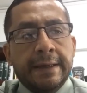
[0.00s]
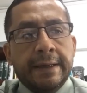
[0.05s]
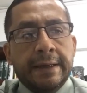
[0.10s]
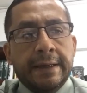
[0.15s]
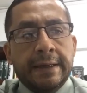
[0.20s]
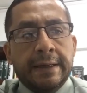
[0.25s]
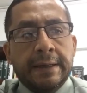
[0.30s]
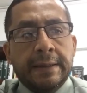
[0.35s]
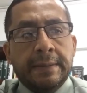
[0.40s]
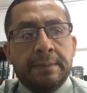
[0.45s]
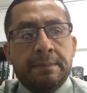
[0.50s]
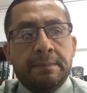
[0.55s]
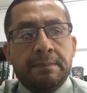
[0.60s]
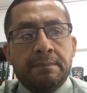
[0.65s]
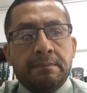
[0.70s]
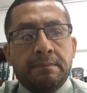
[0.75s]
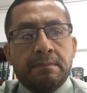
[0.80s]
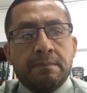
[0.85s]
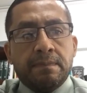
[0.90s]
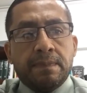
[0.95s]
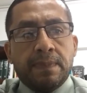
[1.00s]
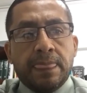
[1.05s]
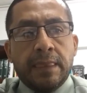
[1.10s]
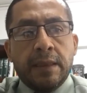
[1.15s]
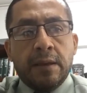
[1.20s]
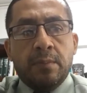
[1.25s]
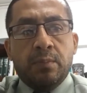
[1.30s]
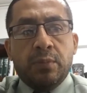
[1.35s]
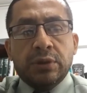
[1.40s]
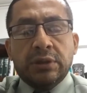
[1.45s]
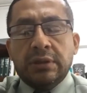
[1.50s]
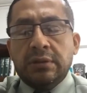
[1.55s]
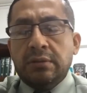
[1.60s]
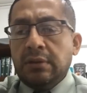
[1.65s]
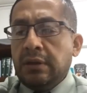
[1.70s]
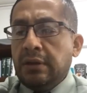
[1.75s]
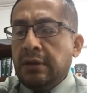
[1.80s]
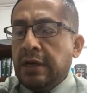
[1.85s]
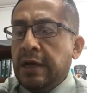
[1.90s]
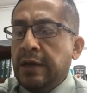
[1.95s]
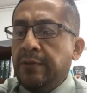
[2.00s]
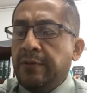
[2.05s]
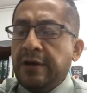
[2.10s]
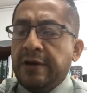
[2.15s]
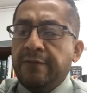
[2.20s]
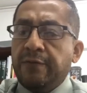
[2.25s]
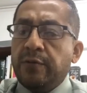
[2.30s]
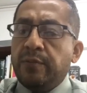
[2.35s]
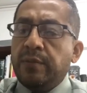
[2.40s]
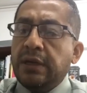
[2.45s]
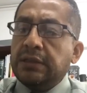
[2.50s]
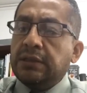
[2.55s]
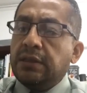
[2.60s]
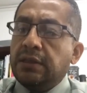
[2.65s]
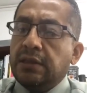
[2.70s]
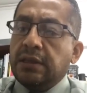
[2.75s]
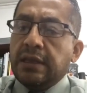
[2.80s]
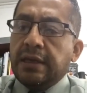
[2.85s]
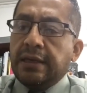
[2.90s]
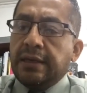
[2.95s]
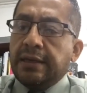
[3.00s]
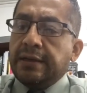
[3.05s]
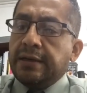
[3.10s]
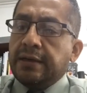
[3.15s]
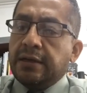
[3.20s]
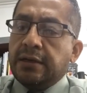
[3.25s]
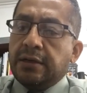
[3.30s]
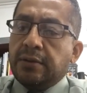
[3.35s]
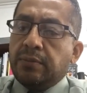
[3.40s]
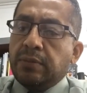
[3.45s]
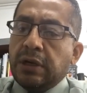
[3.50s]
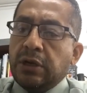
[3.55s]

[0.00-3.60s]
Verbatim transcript: Um, But ivermectin, like um,